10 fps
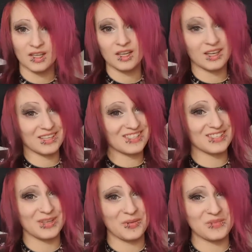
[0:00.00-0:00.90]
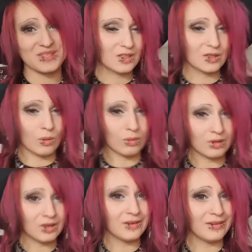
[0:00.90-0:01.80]
customs.
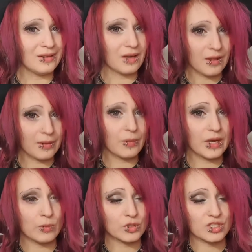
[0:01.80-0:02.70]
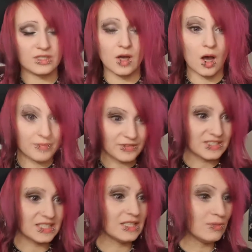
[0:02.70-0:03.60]
Or the other way, which is
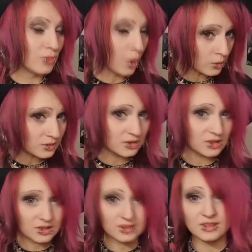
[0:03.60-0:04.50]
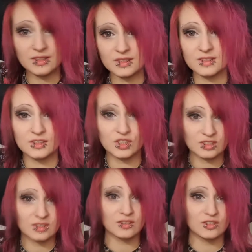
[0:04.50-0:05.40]
obviously the most easiest,
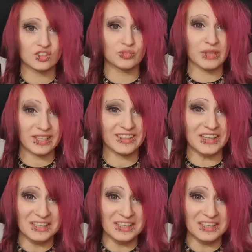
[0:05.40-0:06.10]
just go to Japan.